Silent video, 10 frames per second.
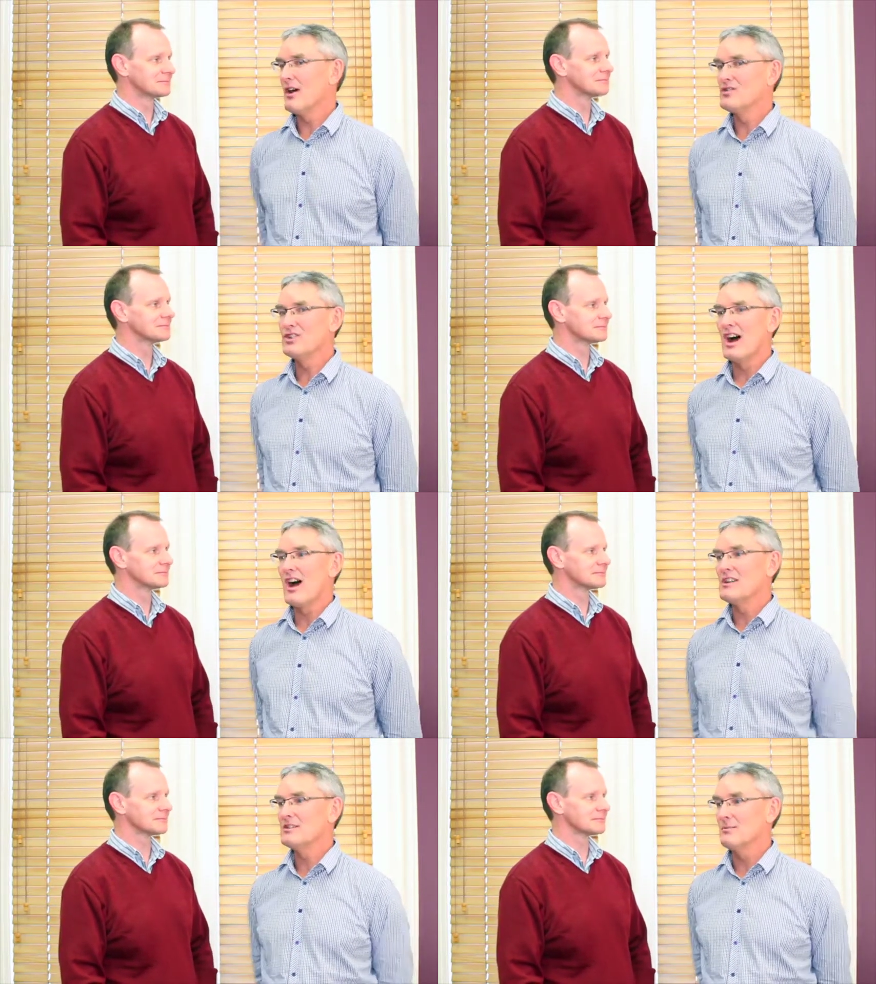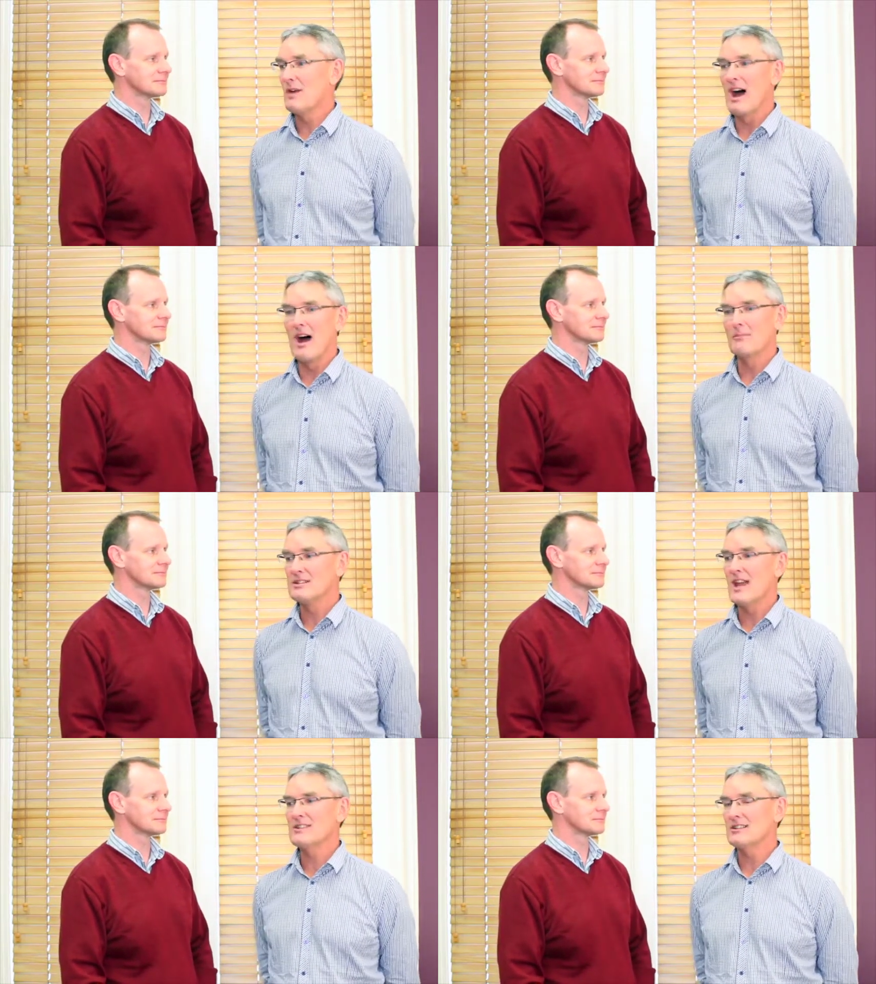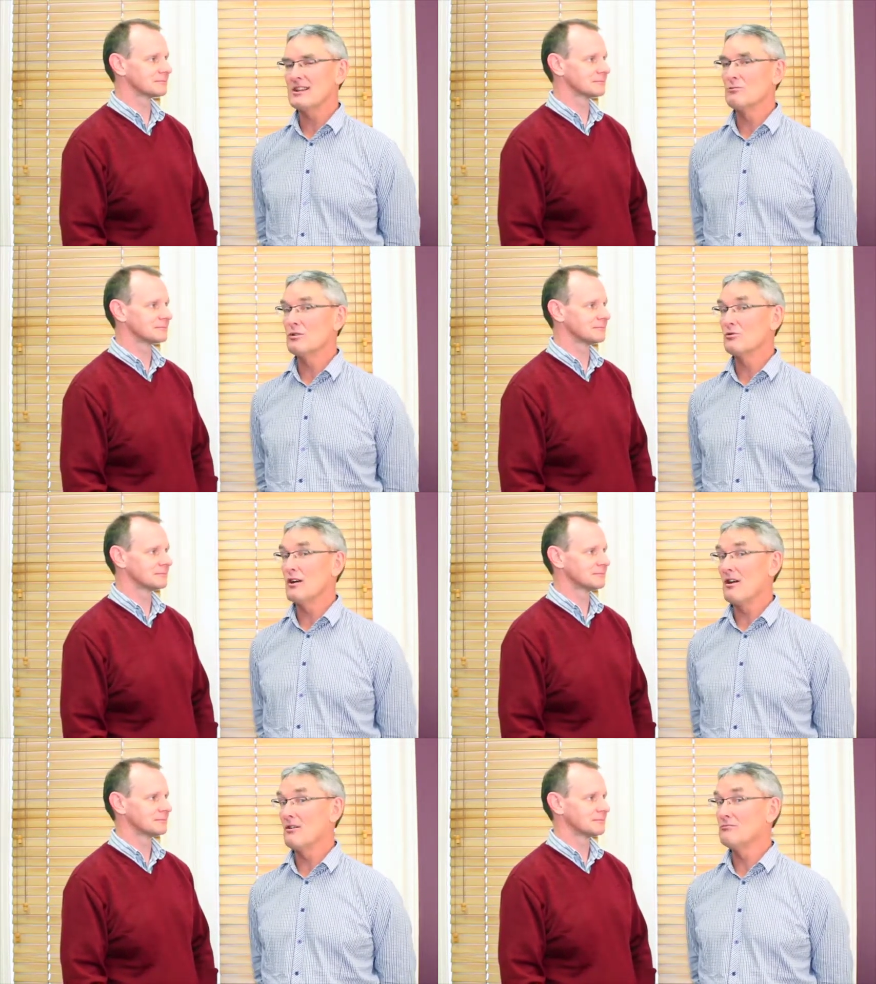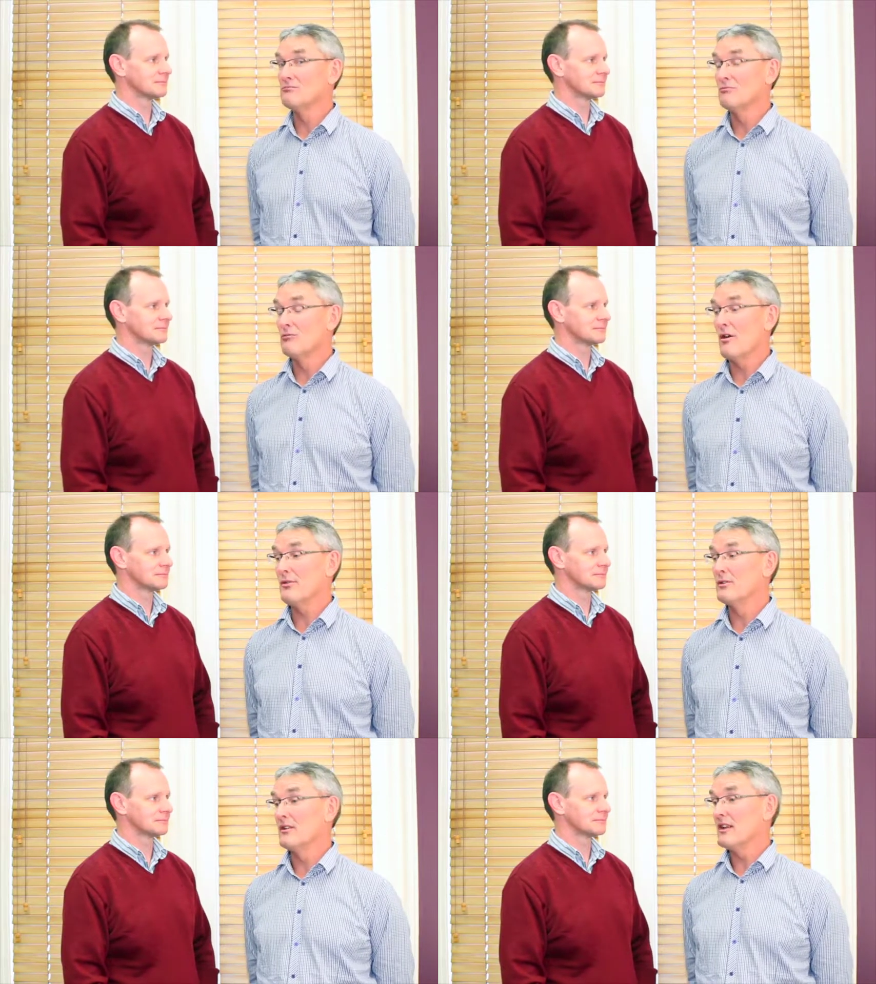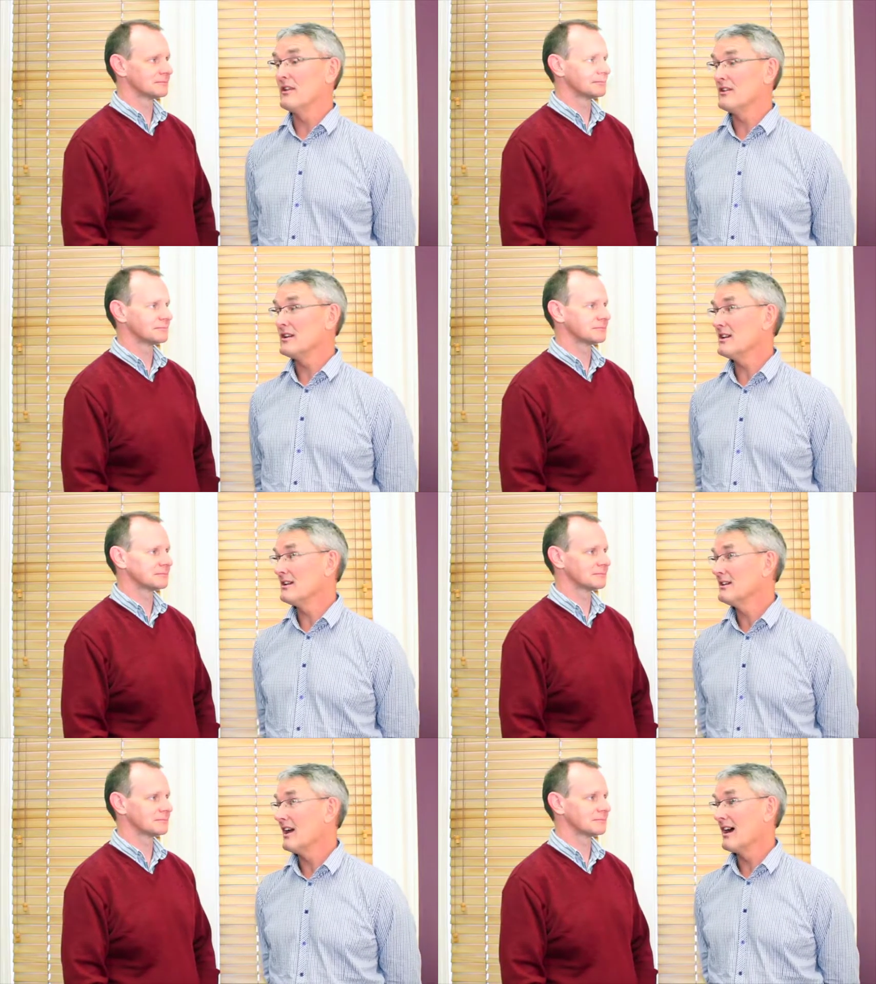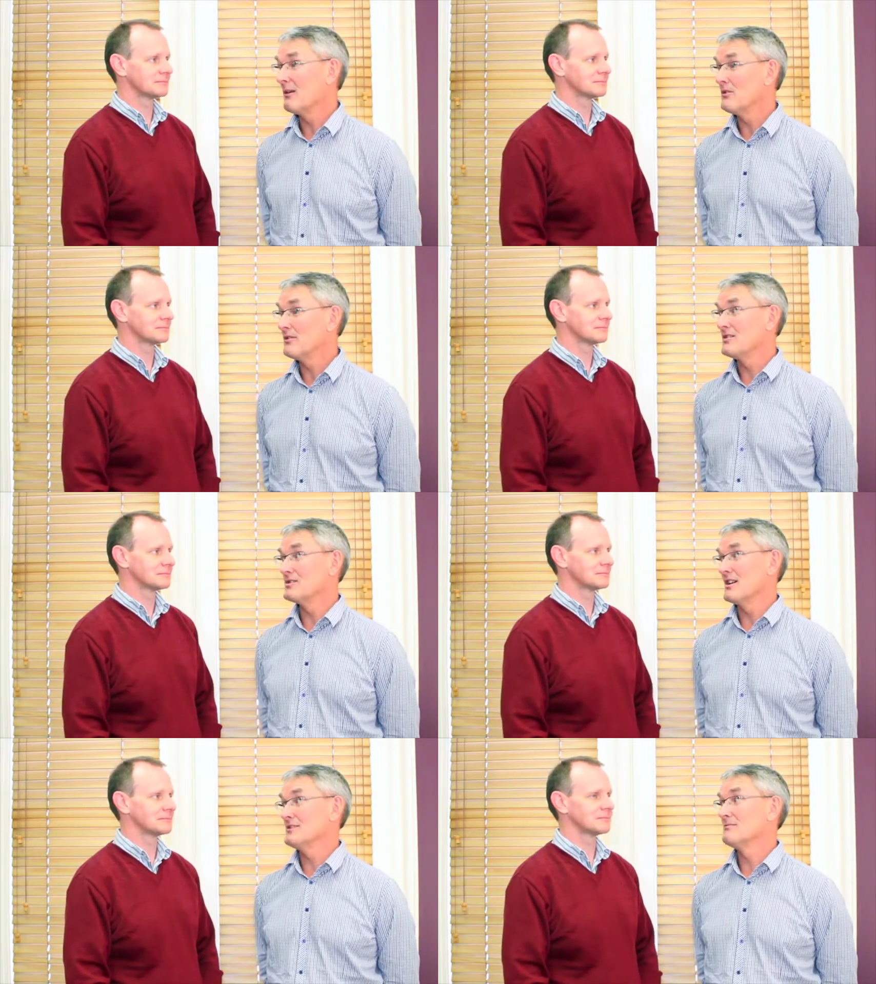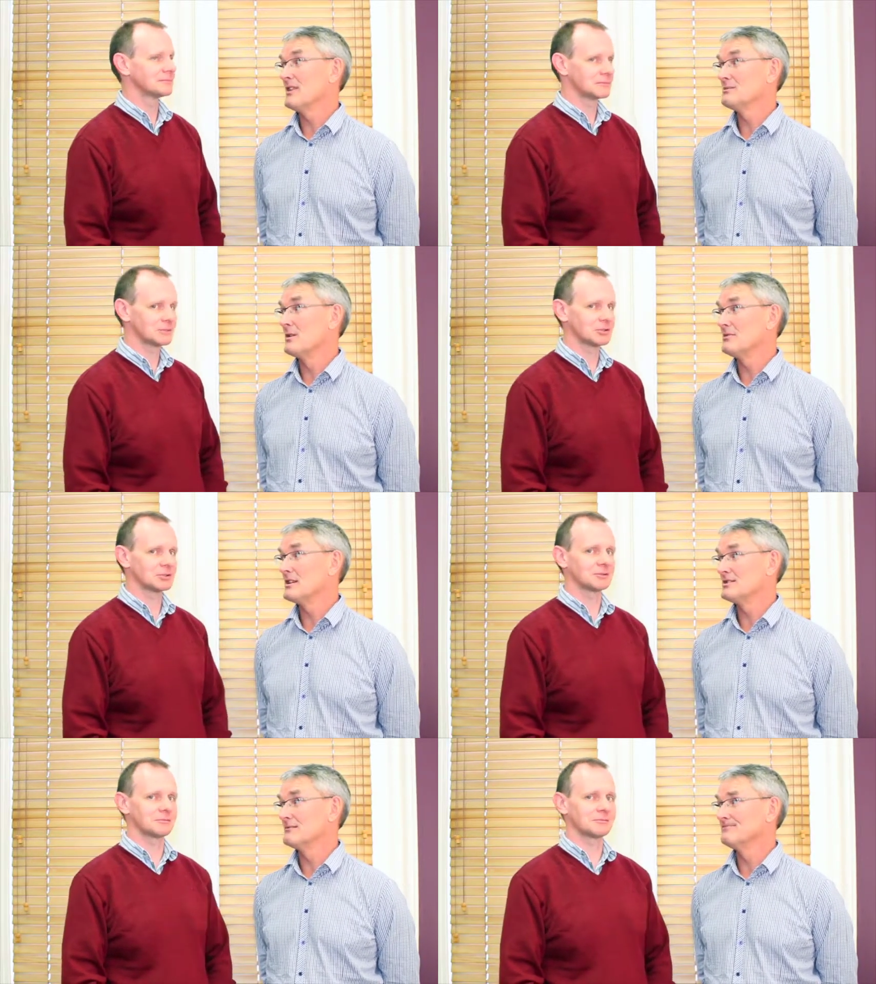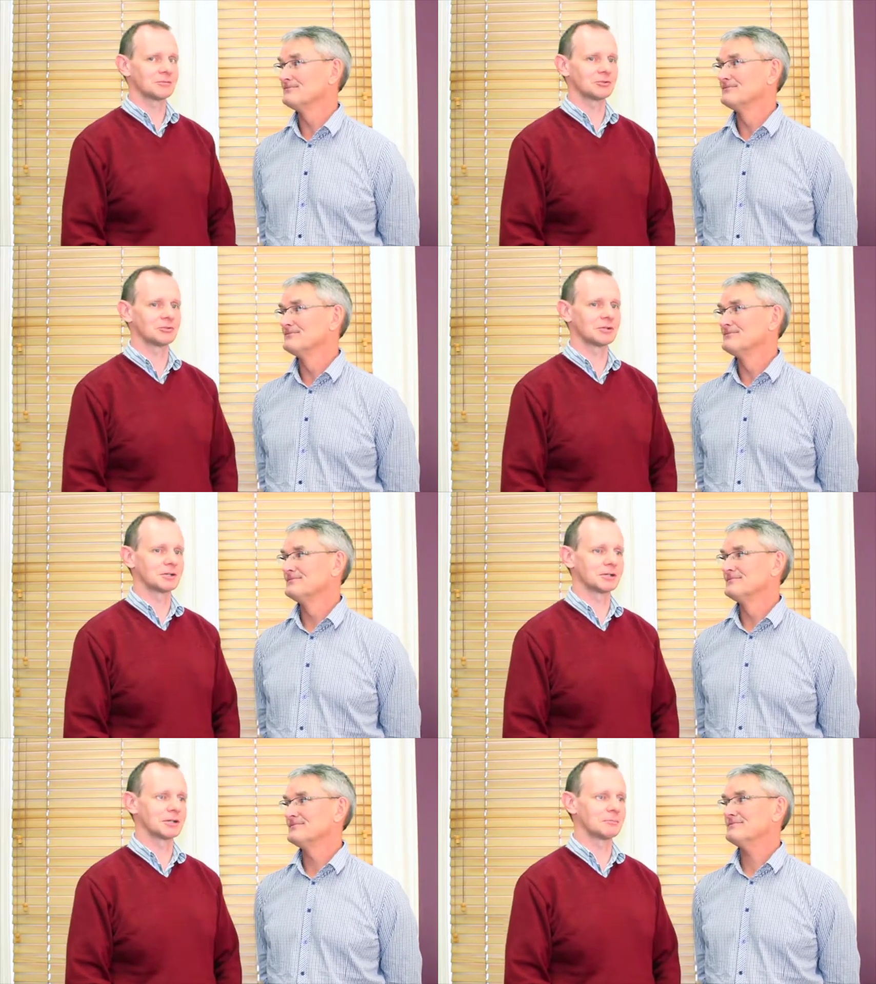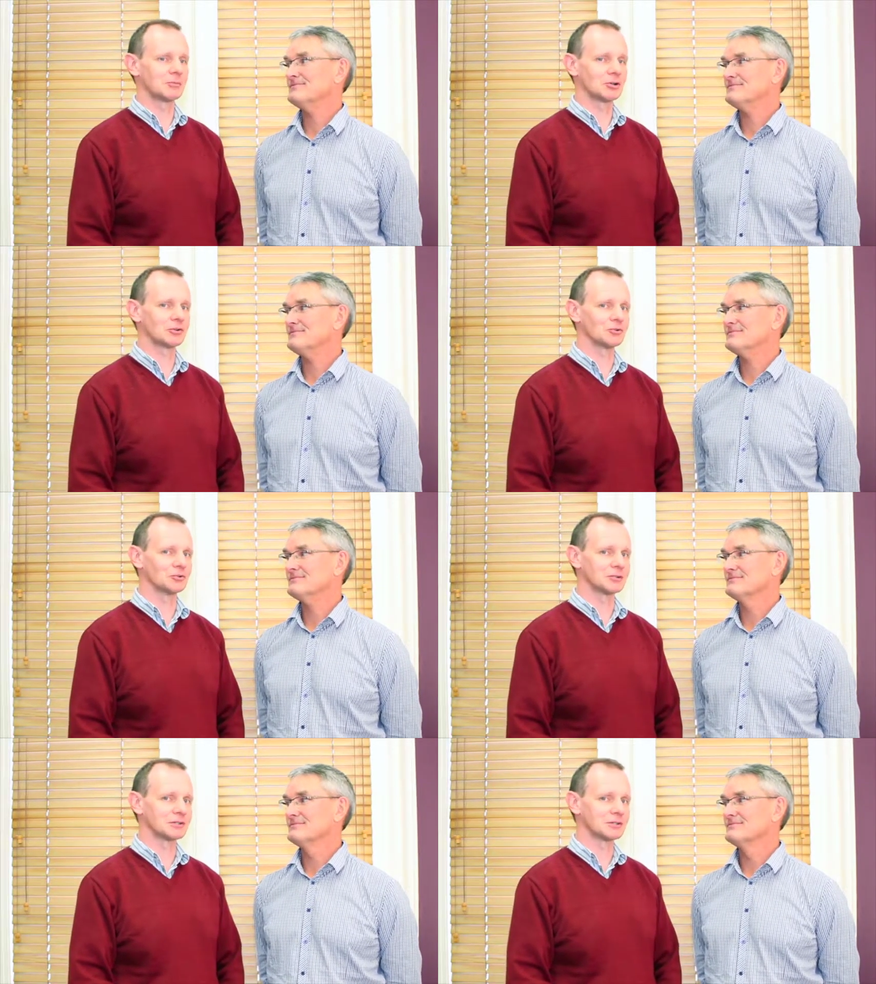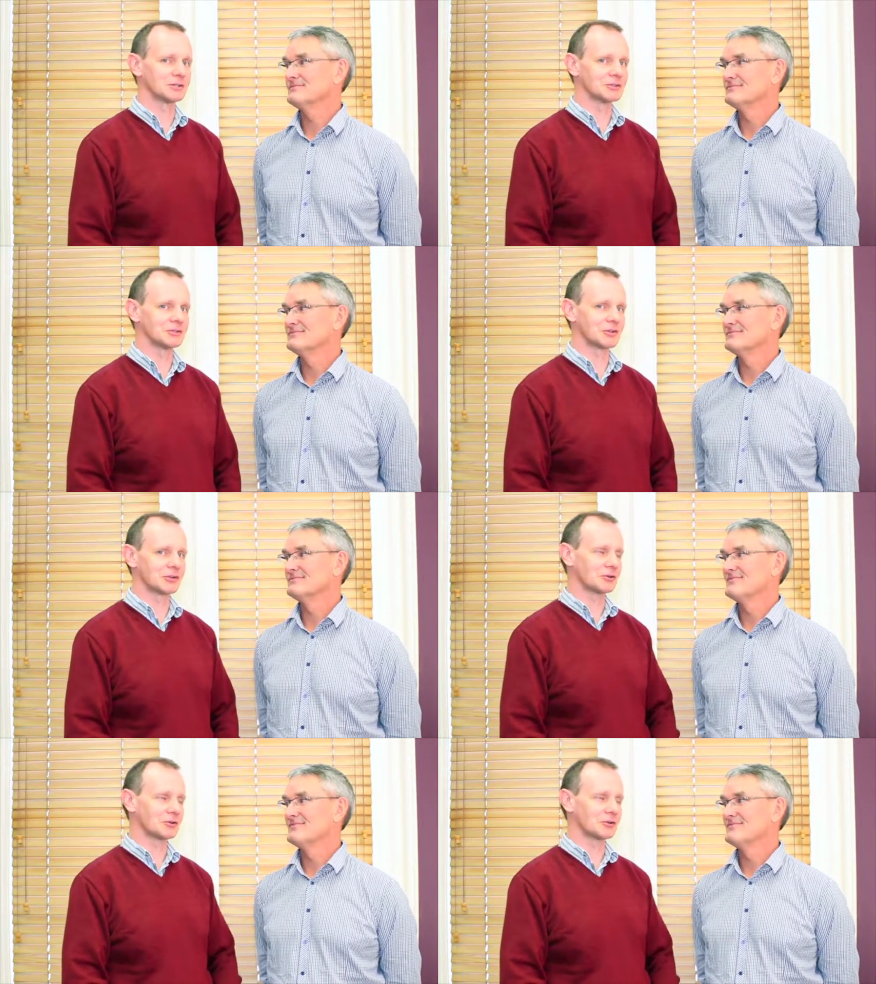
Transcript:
Speaker 1: no change. Potentially, mm-hmm. we uh, potentially, will go right through to the end of the year uh, with no change. That's my prediction.
Speaker 2: All right. And Michael is, and